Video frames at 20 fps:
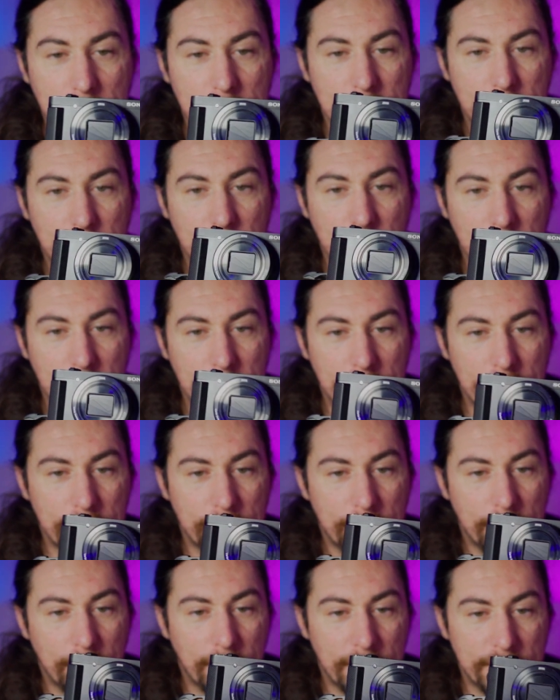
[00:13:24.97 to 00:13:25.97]
to a
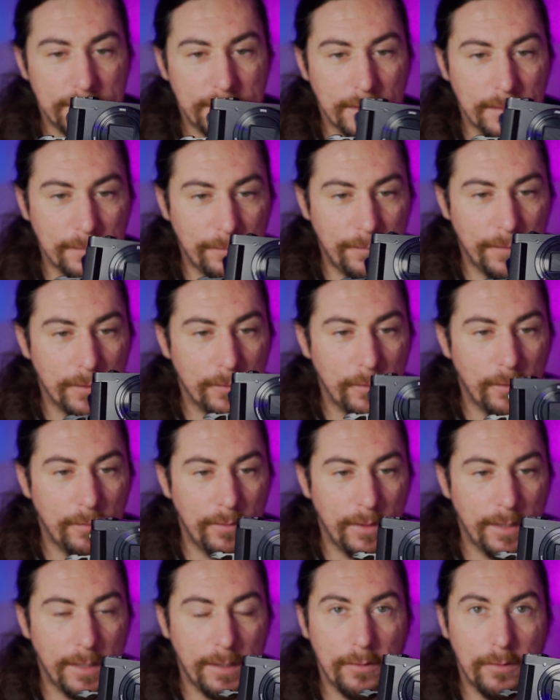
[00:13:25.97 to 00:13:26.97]
nice young fellow
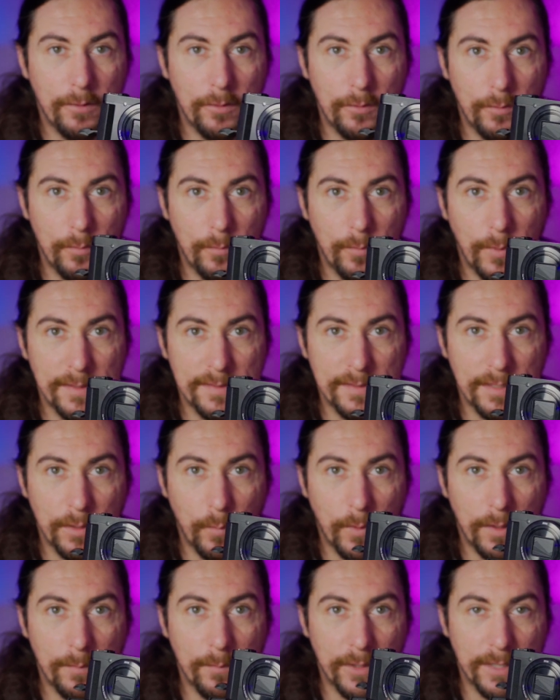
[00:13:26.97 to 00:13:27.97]
over there who basically
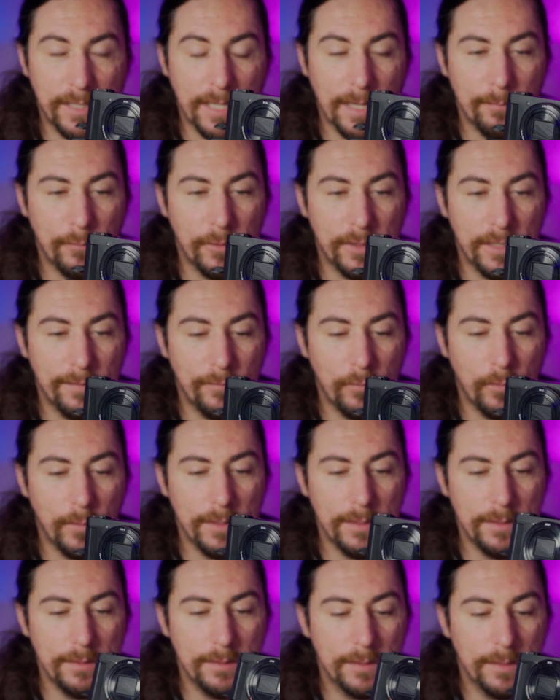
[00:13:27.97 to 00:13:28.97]
won my camera
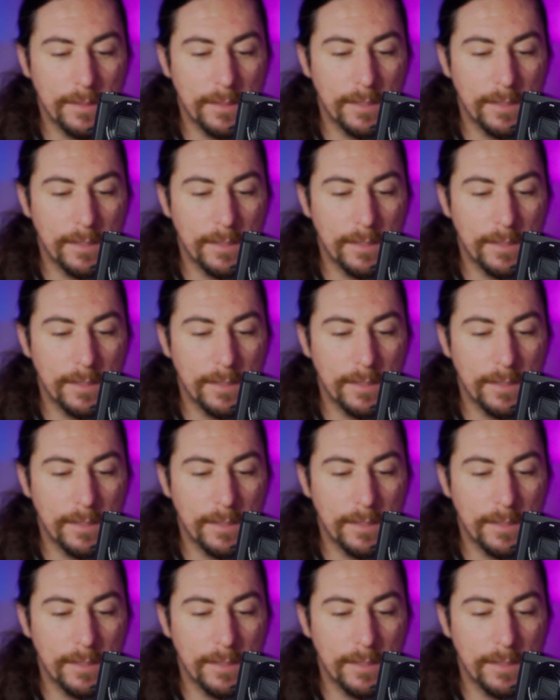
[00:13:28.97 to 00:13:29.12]
giveaway.